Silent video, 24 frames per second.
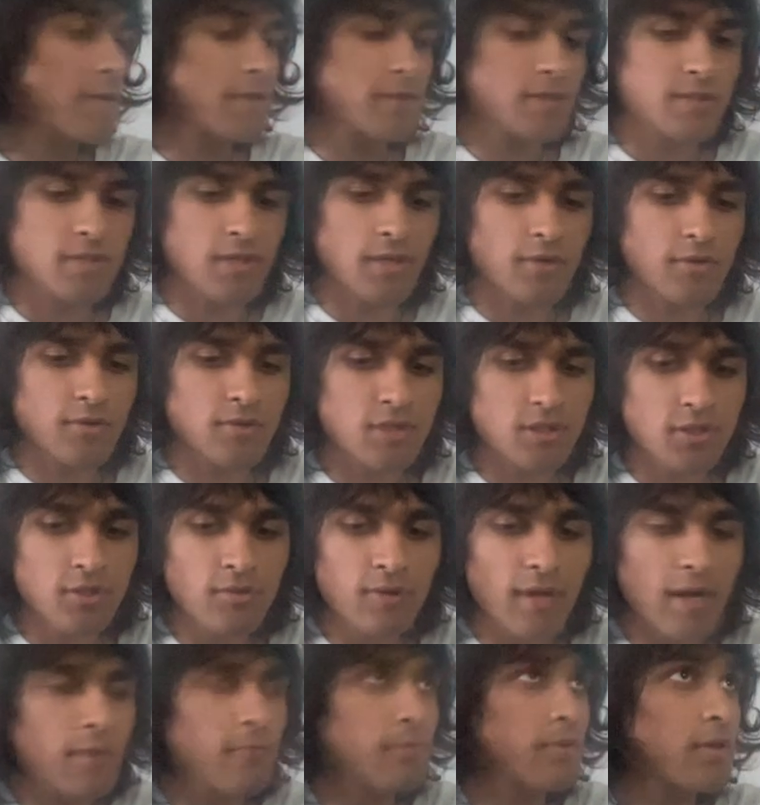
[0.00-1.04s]
So to do
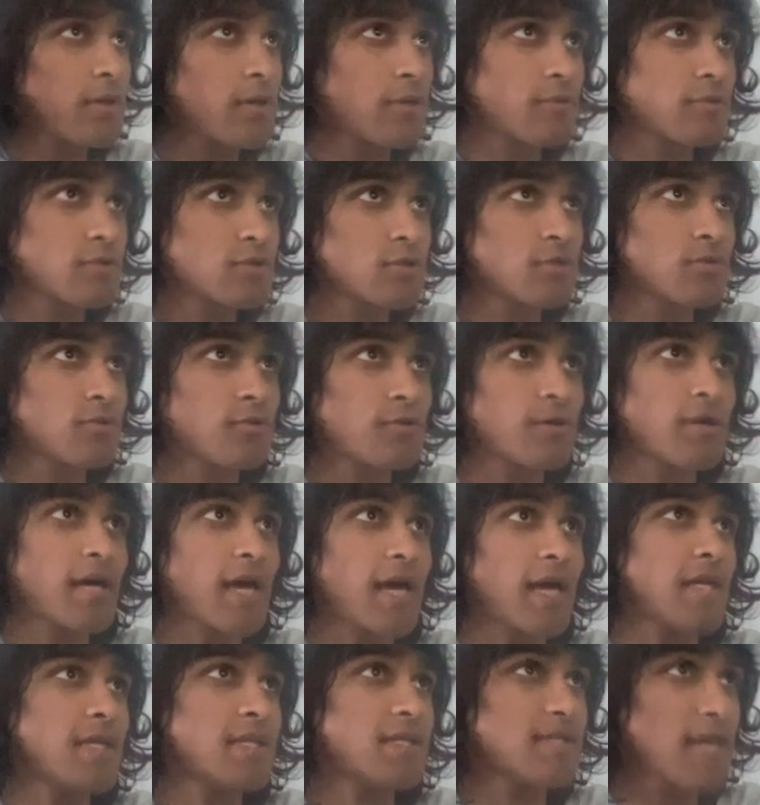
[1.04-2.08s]
that, we're going to create
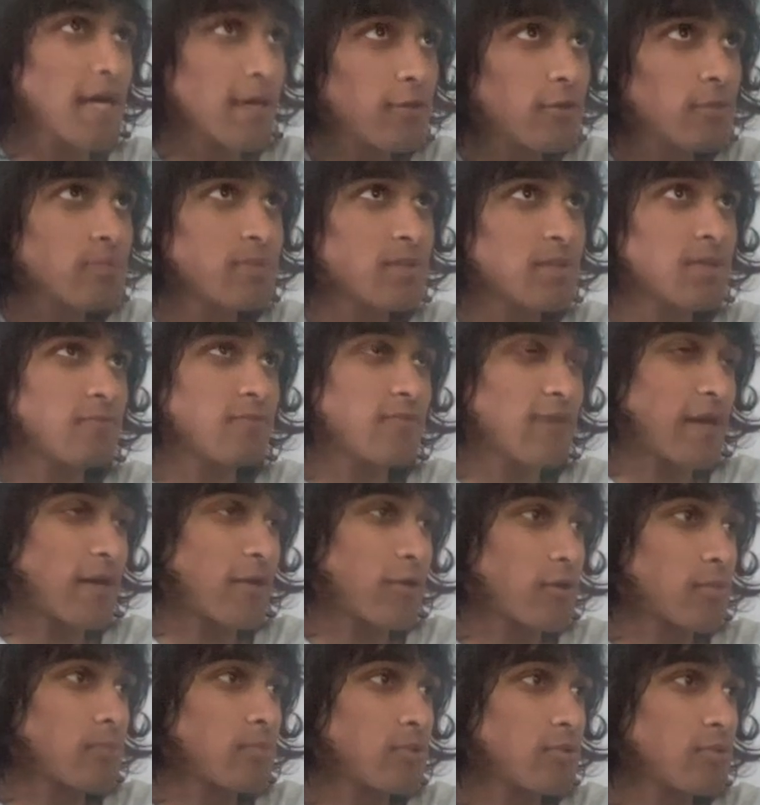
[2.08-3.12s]
a decrement
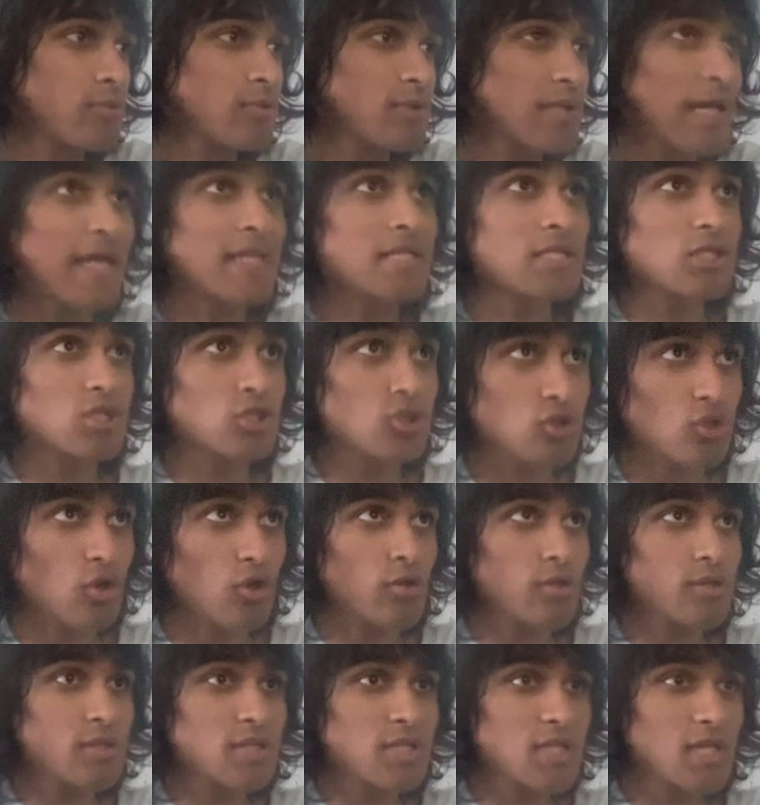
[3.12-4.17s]
variable that
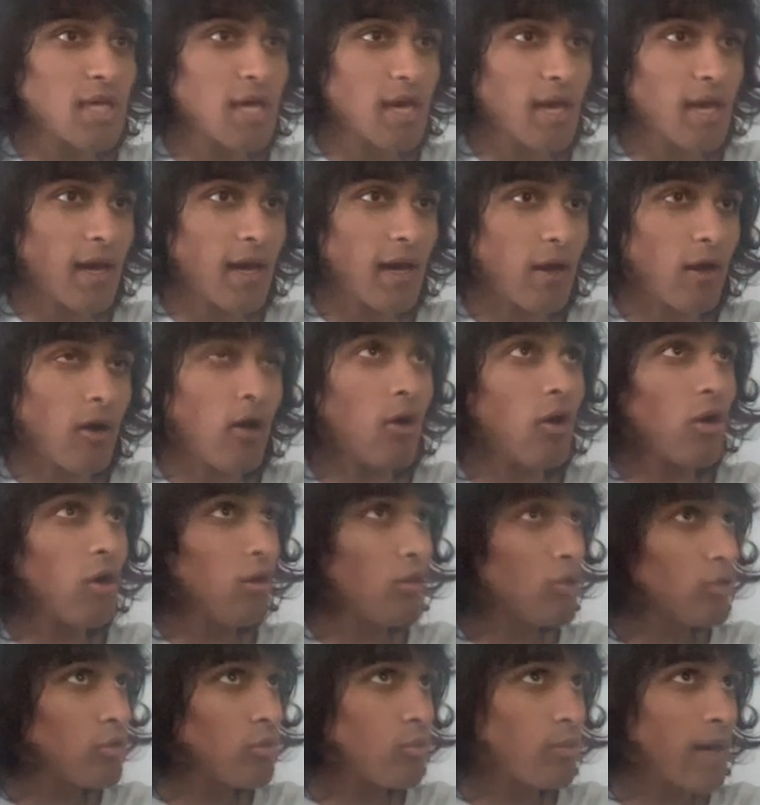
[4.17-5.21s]
starts
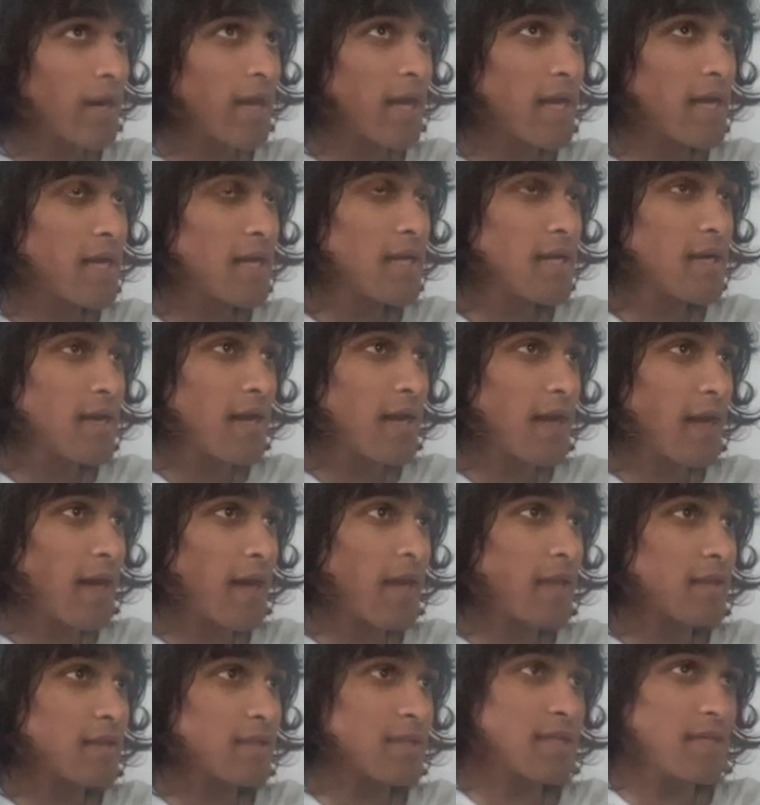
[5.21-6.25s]
all the way
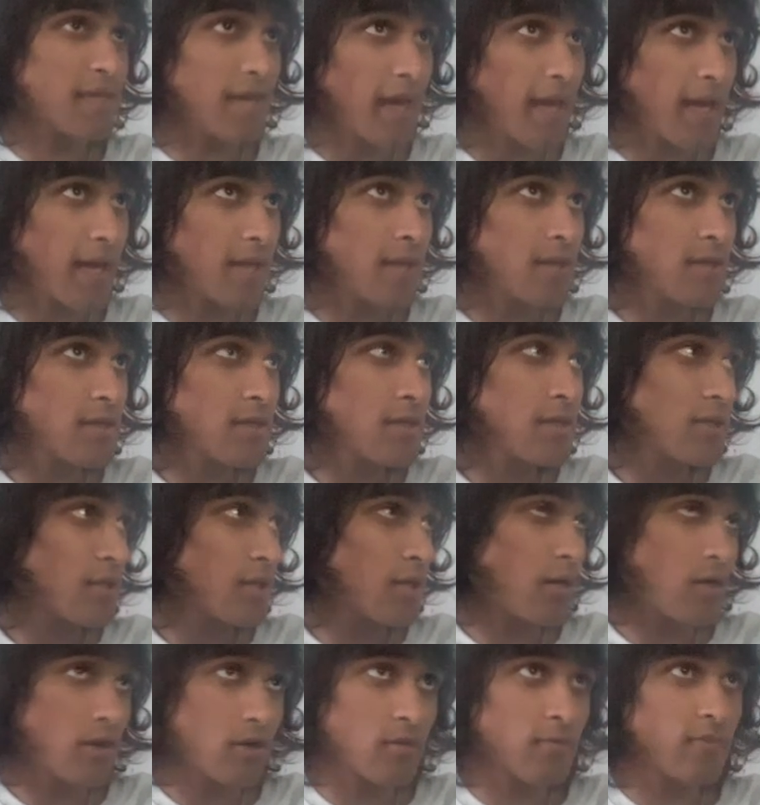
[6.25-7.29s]
at the end
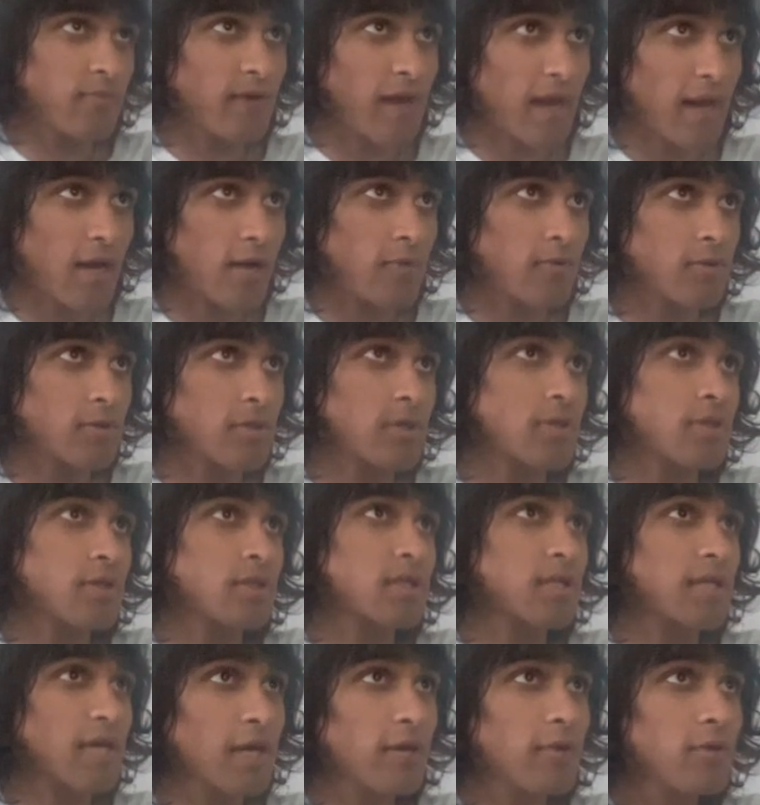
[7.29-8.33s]
of our
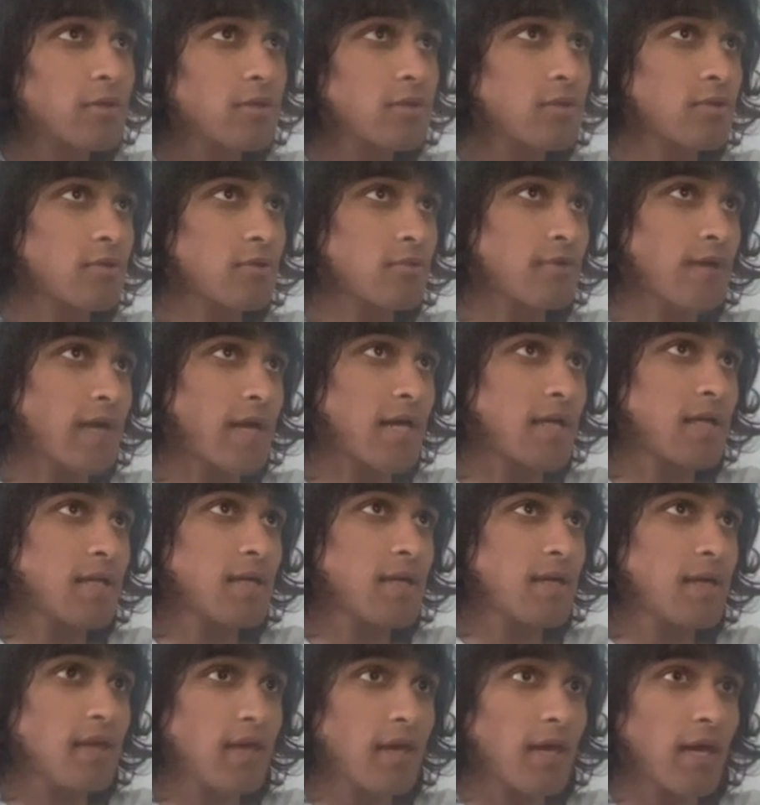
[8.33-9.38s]
character array
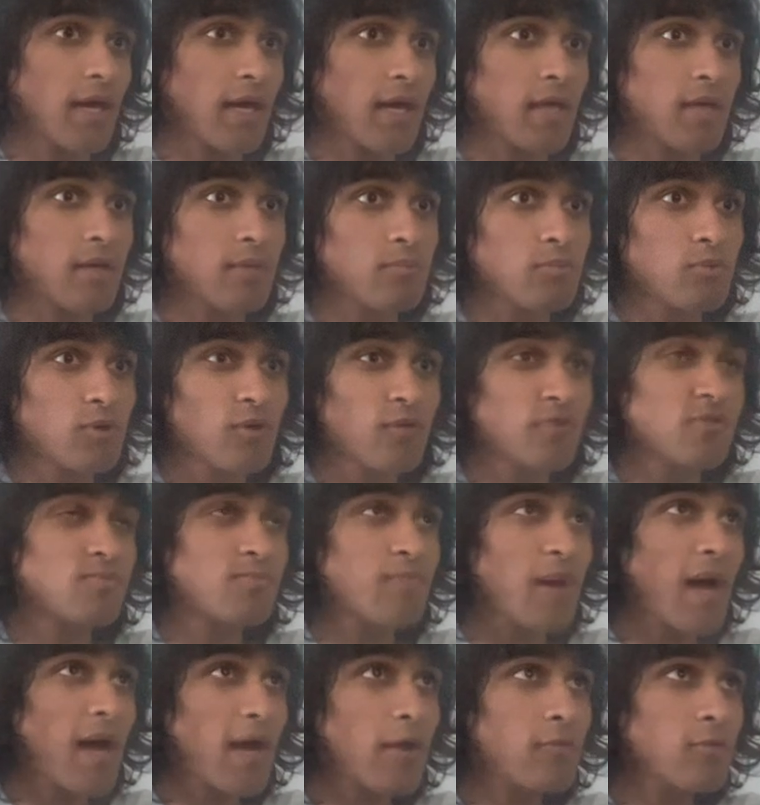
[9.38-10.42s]
and moves
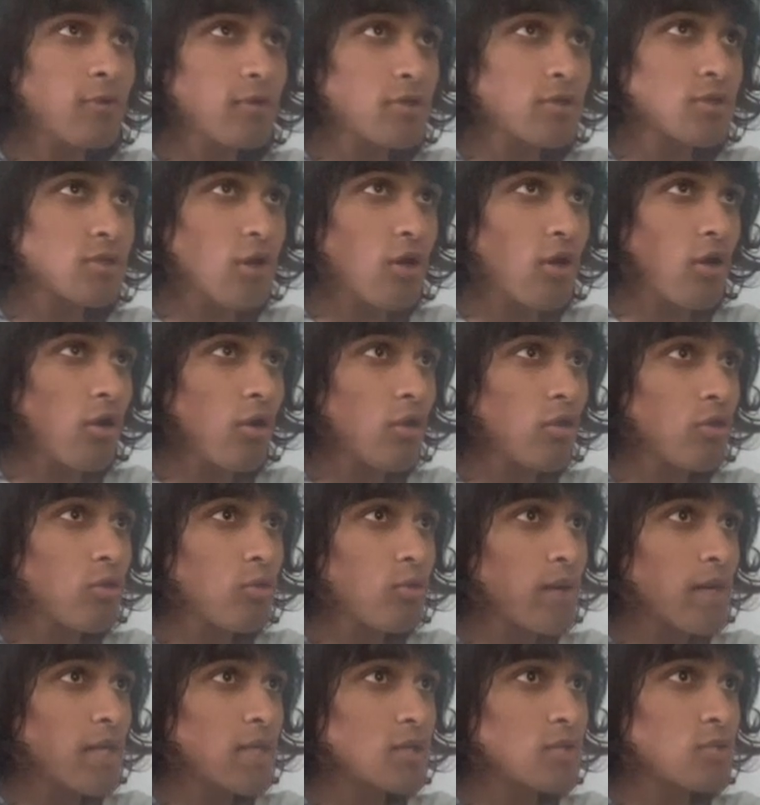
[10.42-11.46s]
backwards all the
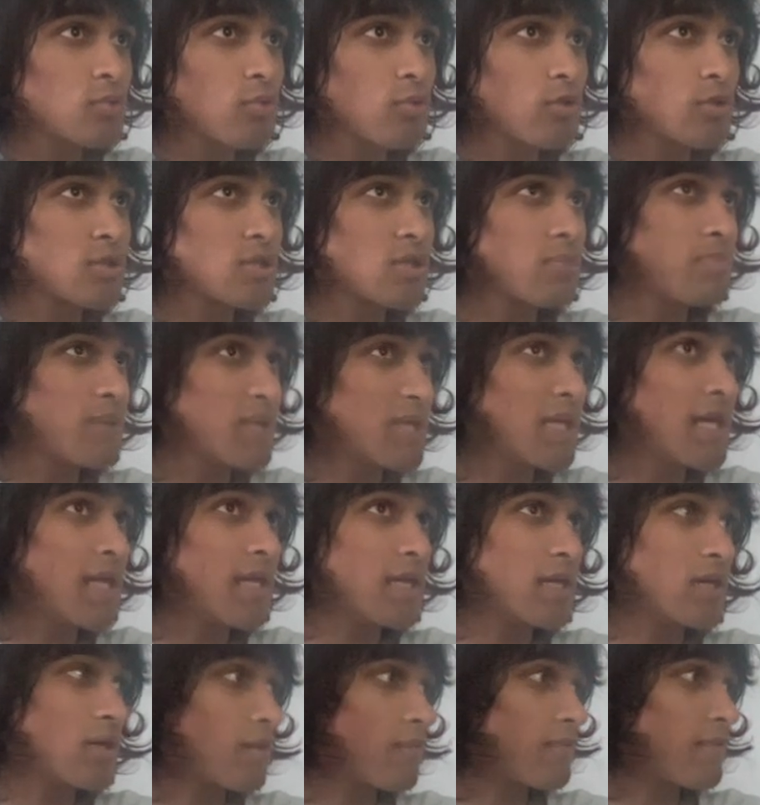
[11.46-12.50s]
way towards the
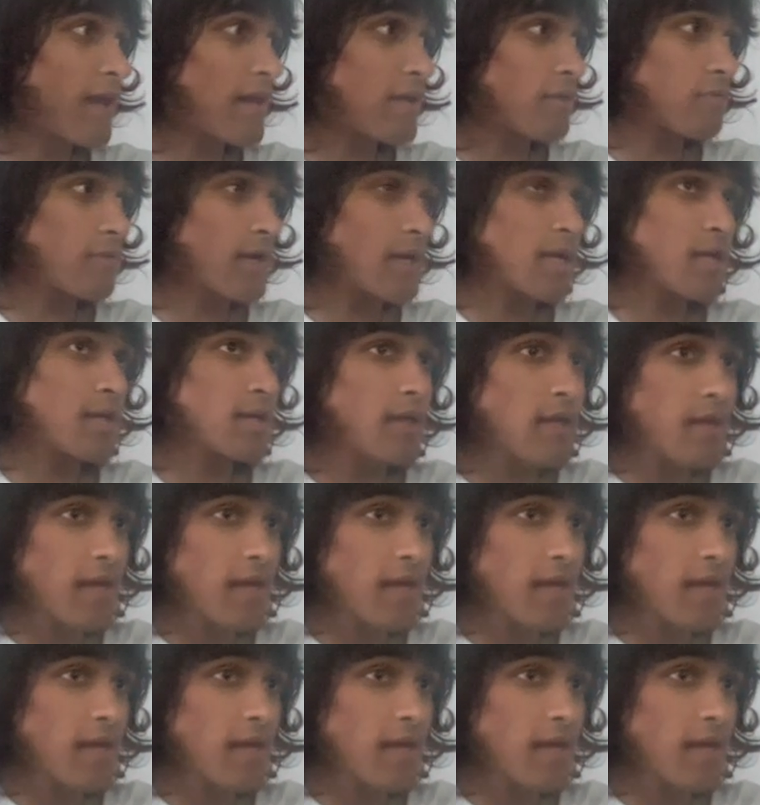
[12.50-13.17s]
beginning of that array.